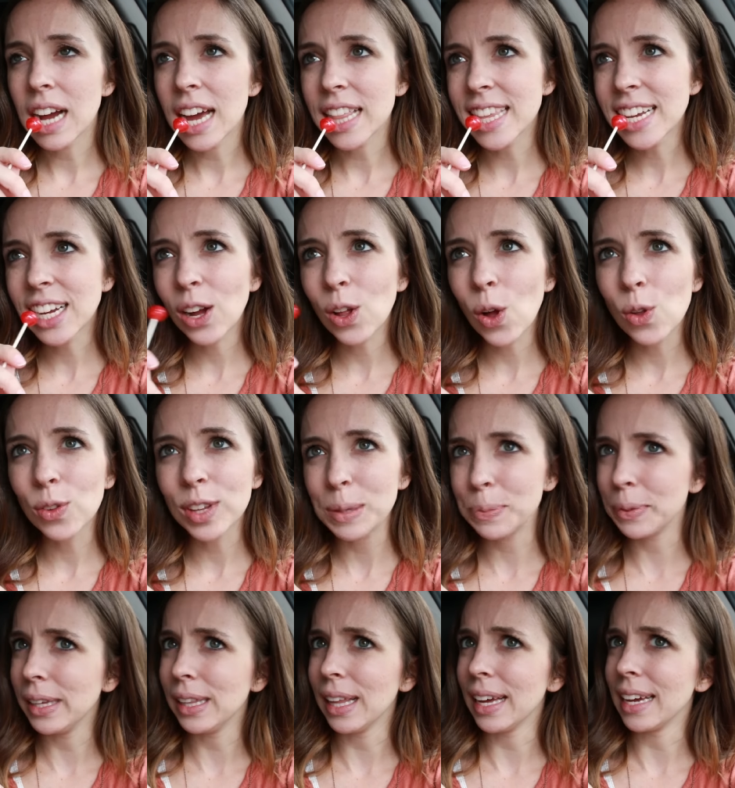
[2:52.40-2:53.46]
think I'll only
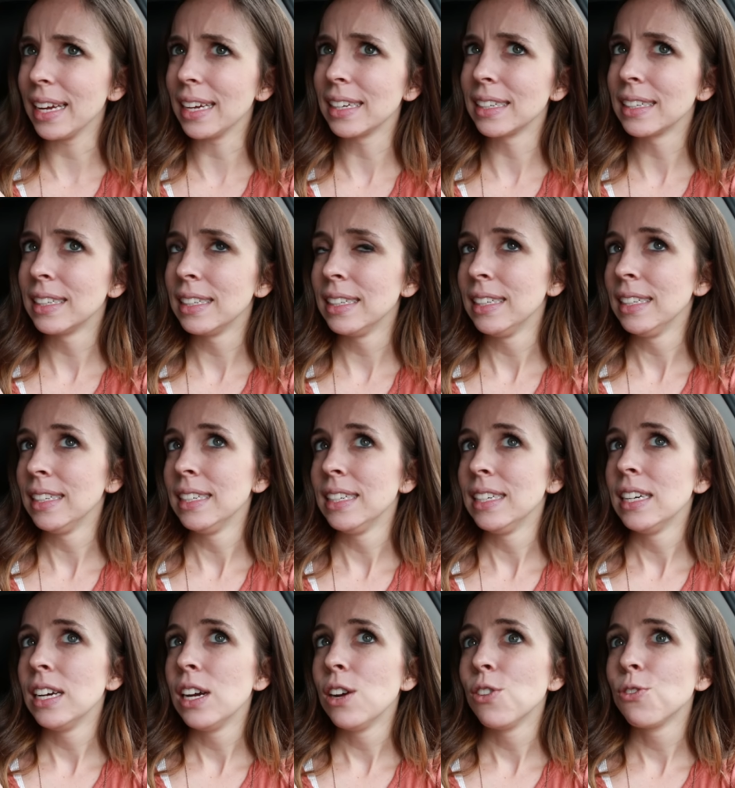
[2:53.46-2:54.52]
be like
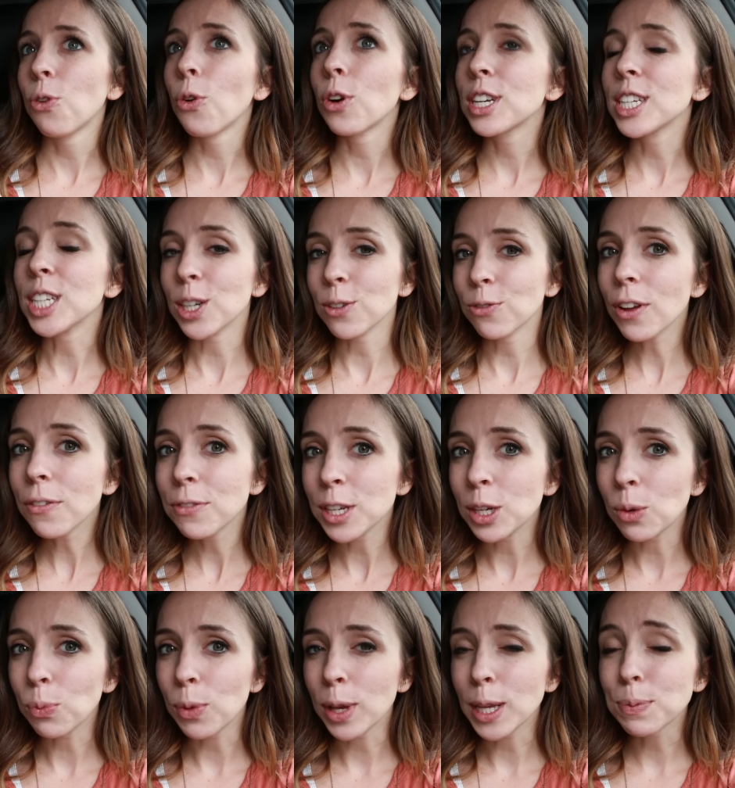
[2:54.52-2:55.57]
14 or
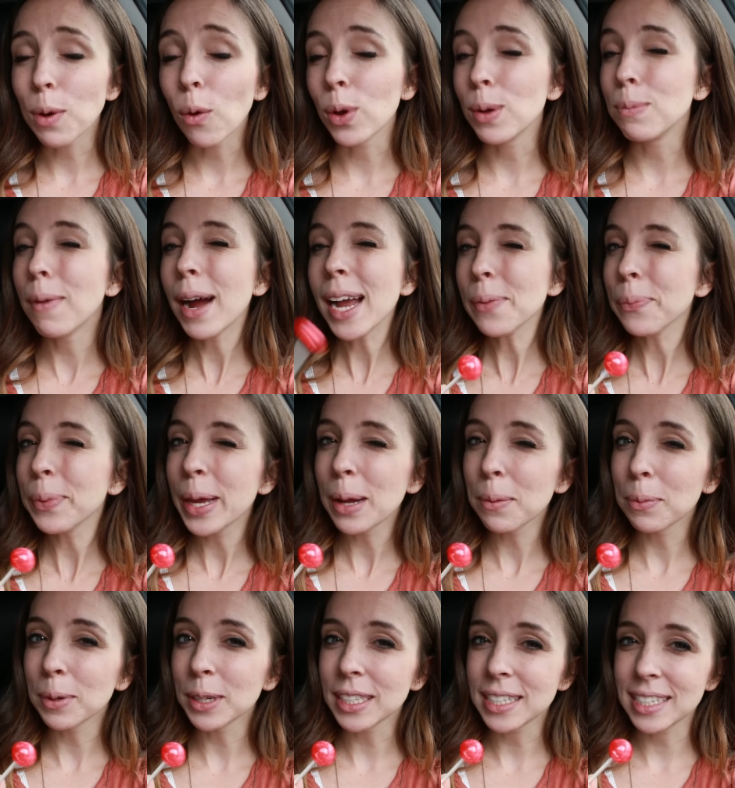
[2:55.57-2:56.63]
15 weeks, but we might be
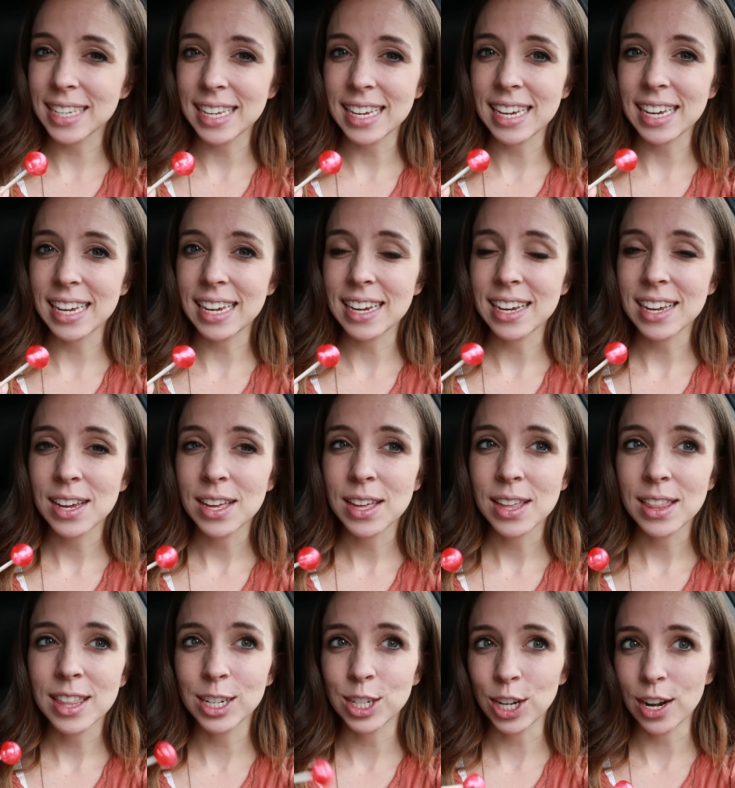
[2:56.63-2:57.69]
able to see
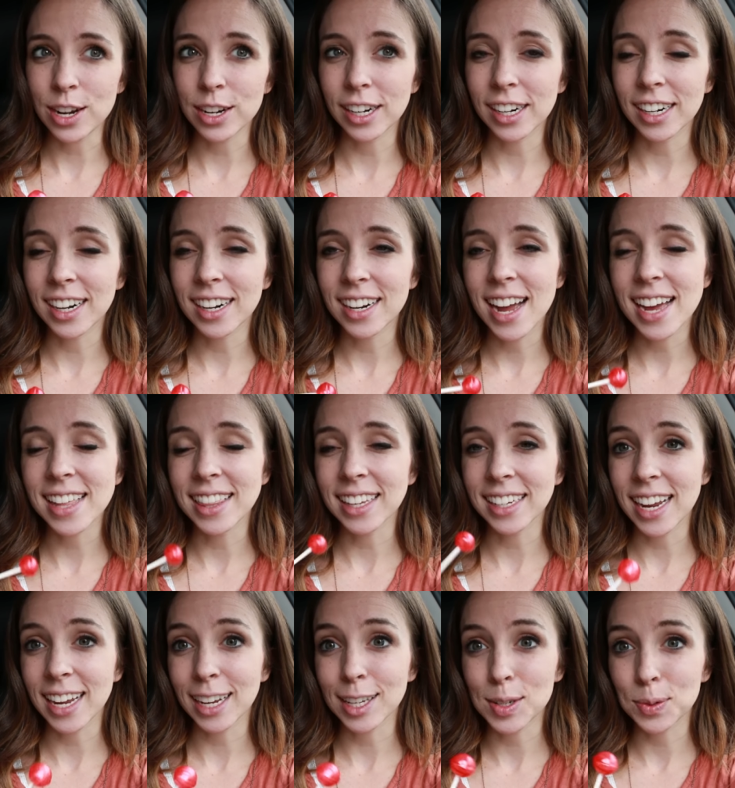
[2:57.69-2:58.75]
the gender at the
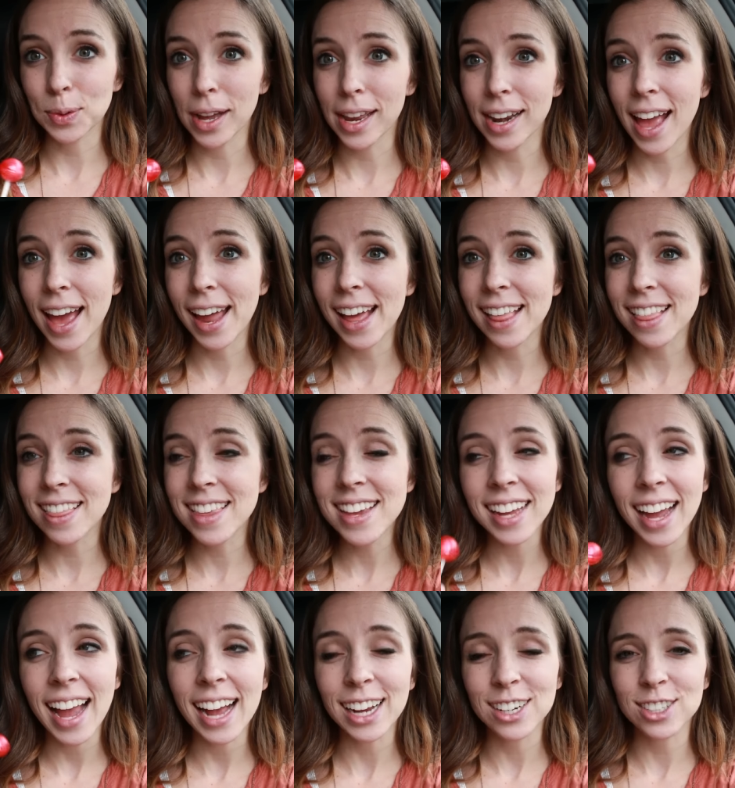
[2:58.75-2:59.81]
next one. And I think
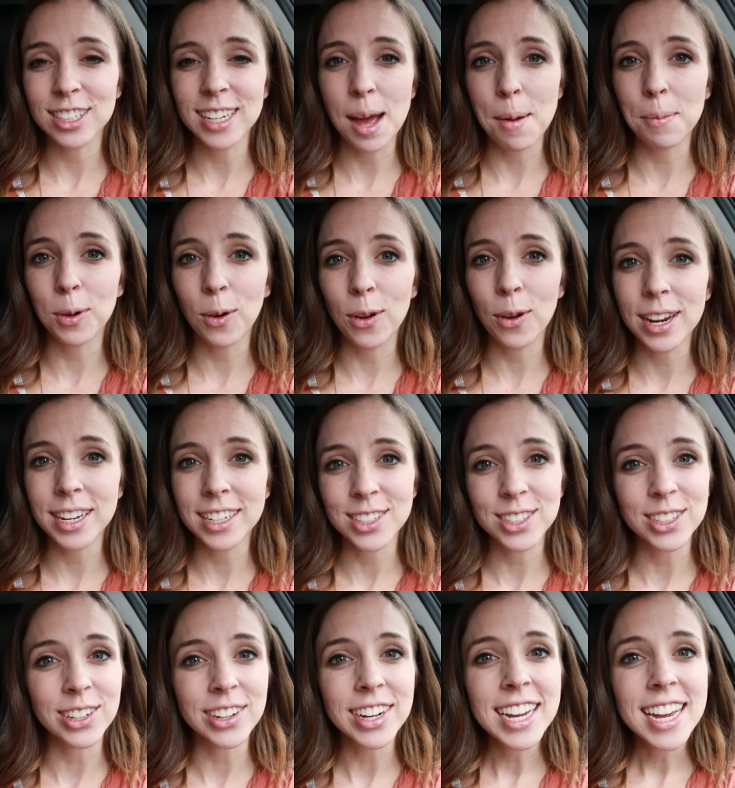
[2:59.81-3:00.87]
I actually am going
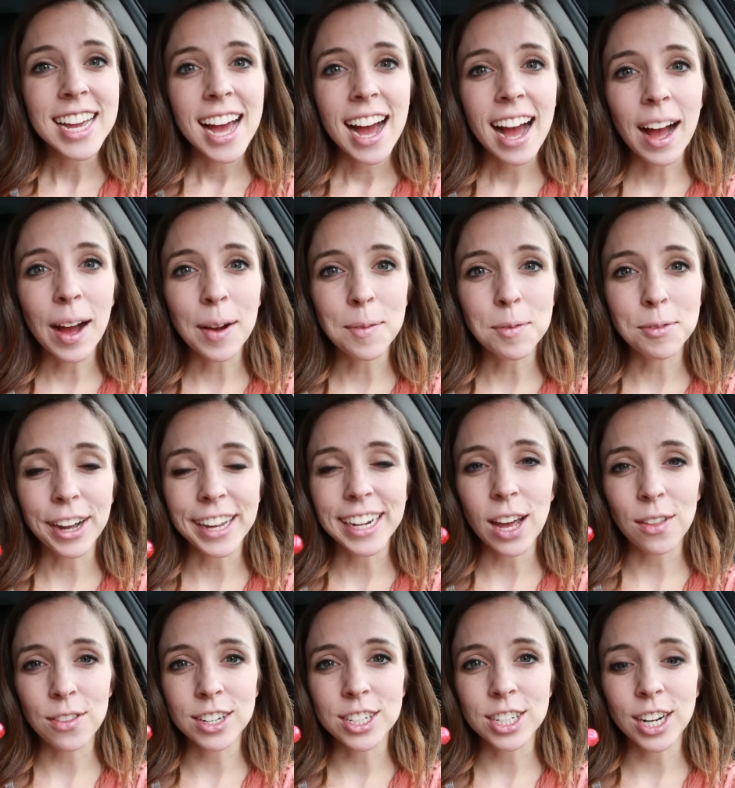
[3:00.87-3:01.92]
to find
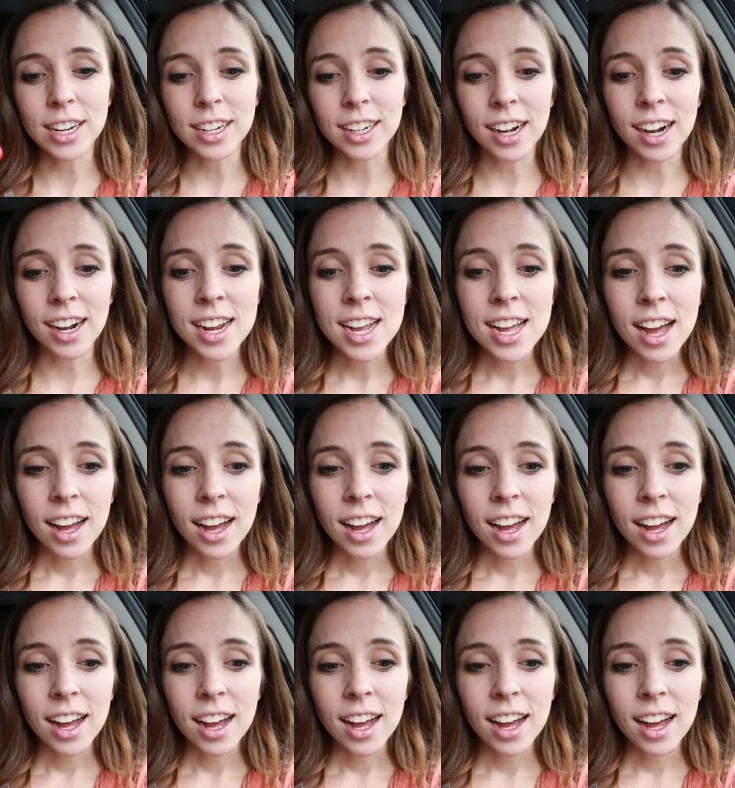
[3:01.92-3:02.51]
out the gender.